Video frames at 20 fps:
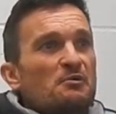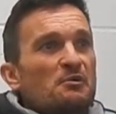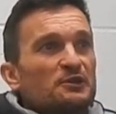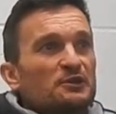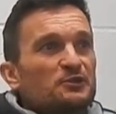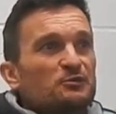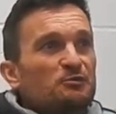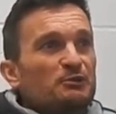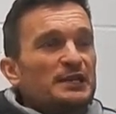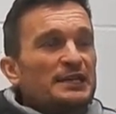
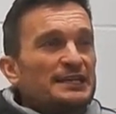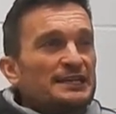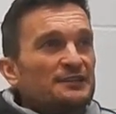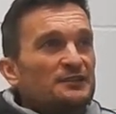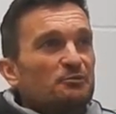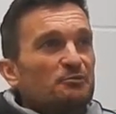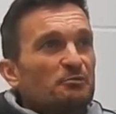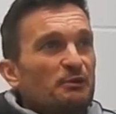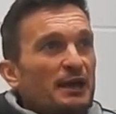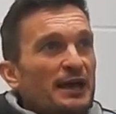But speaking
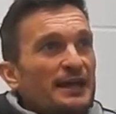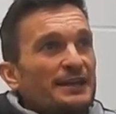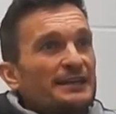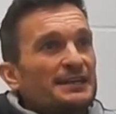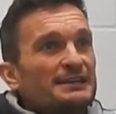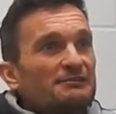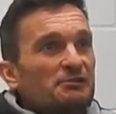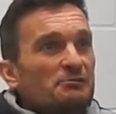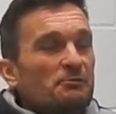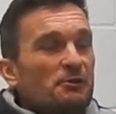to
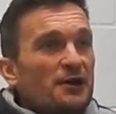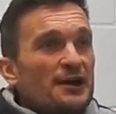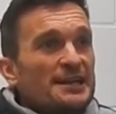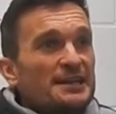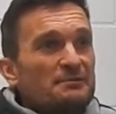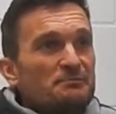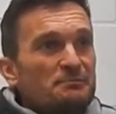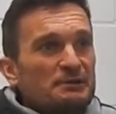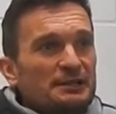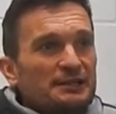Ben, he
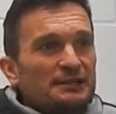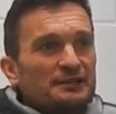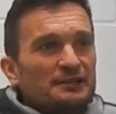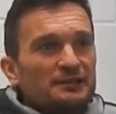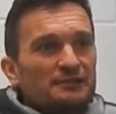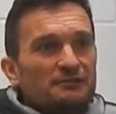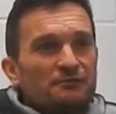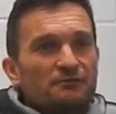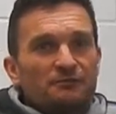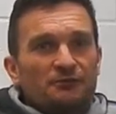reminded me
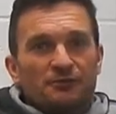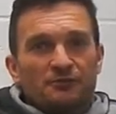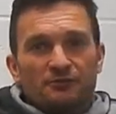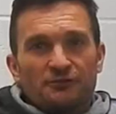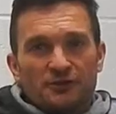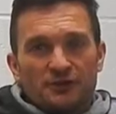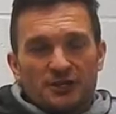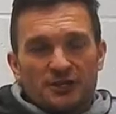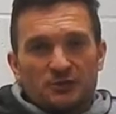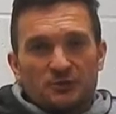that the
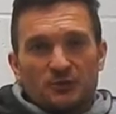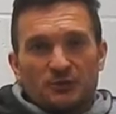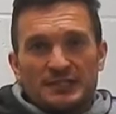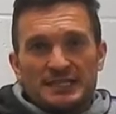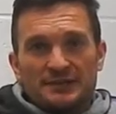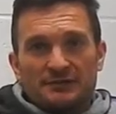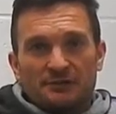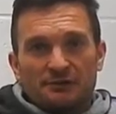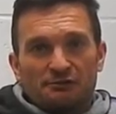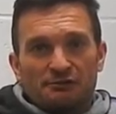first
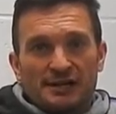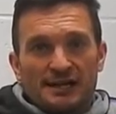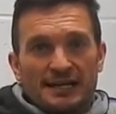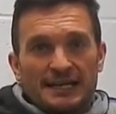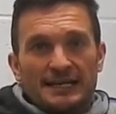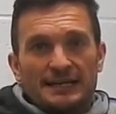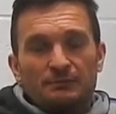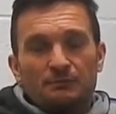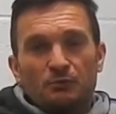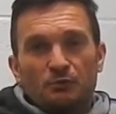ones ever
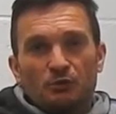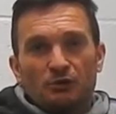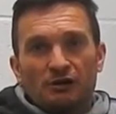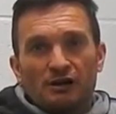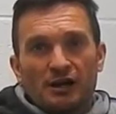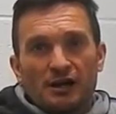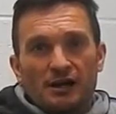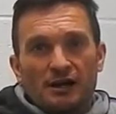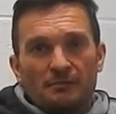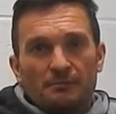really
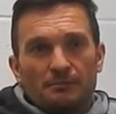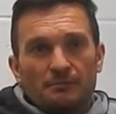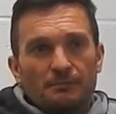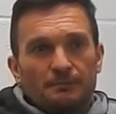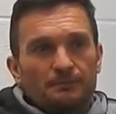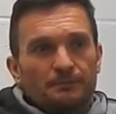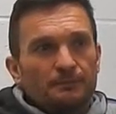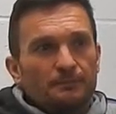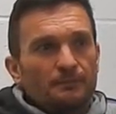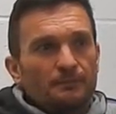were